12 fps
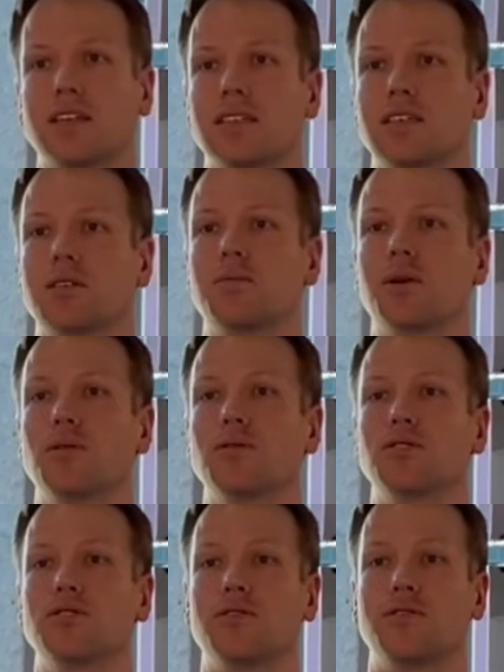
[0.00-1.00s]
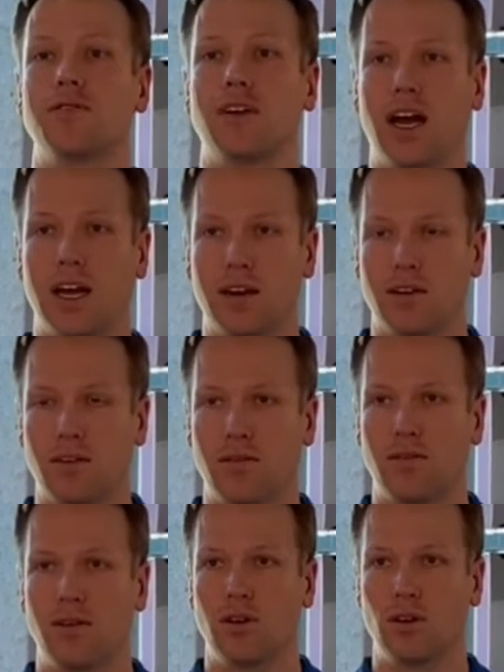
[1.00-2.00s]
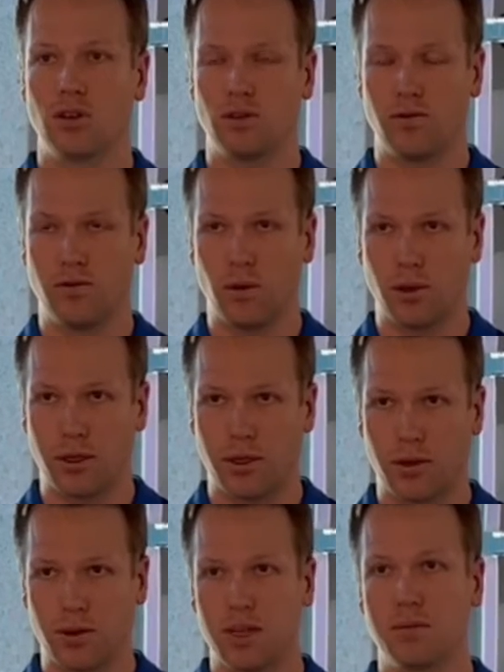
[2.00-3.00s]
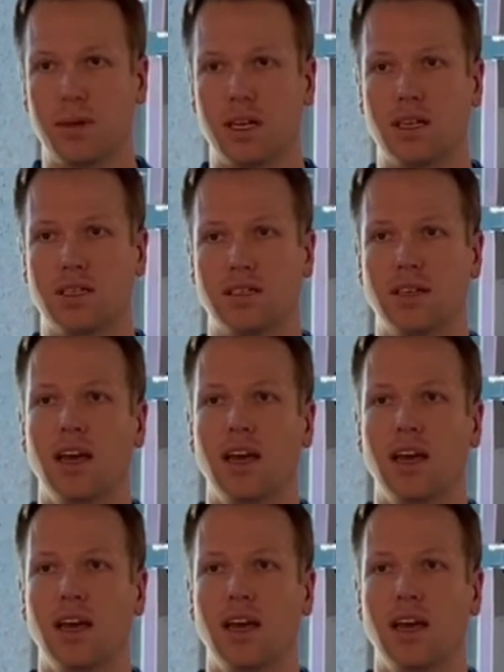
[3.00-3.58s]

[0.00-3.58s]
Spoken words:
is exposed to fire for 30 minutes